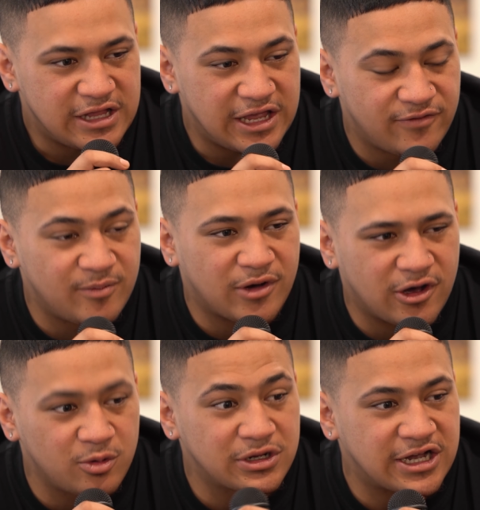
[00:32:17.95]
Even my
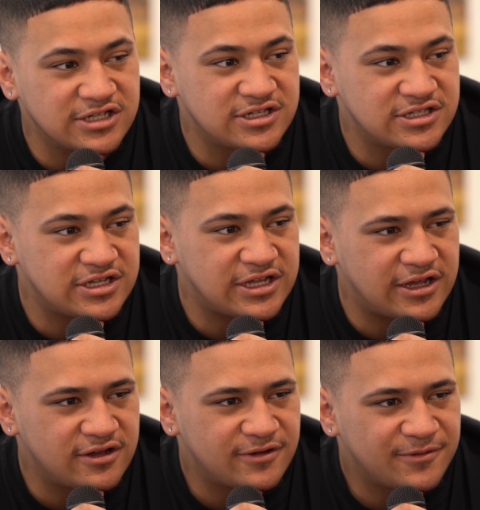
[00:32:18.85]
older cousins and
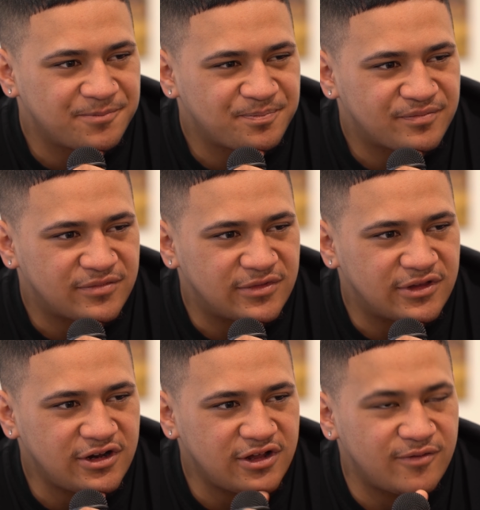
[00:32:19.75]
that,
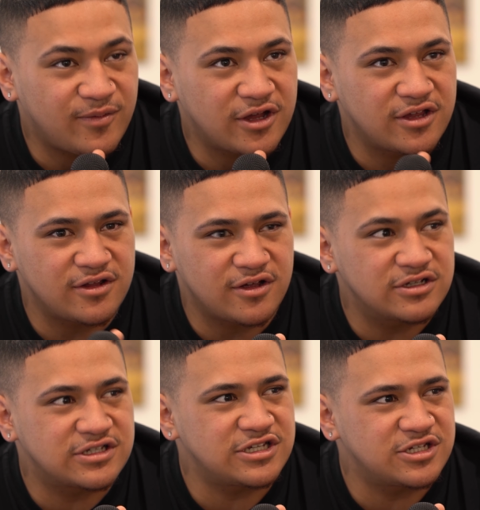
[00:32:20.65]
you know, fucking, they were
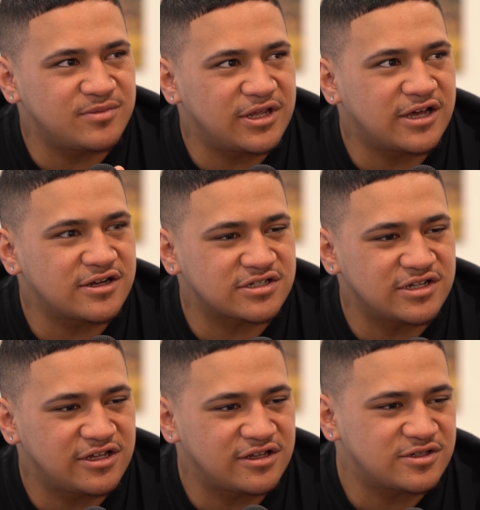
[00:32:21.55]
teaching me how to
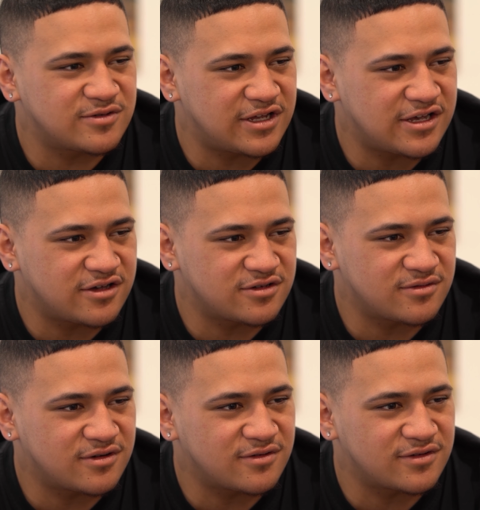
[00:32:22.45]
sneak into a house
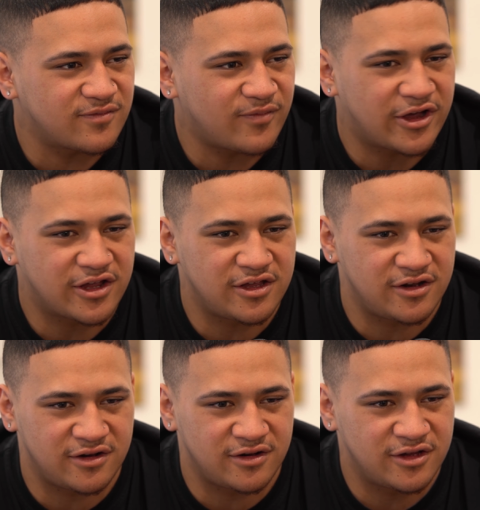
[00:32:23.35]
when I was
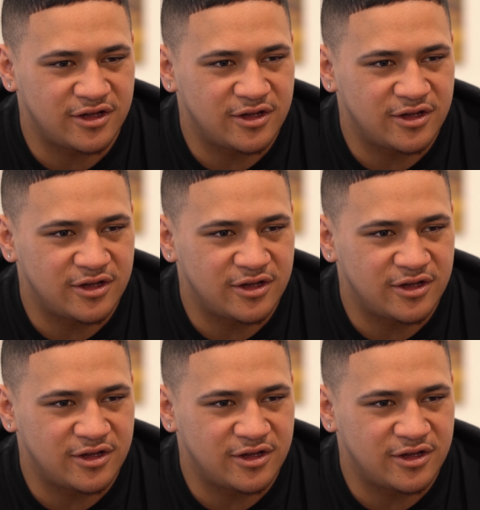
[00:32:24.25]
fucking,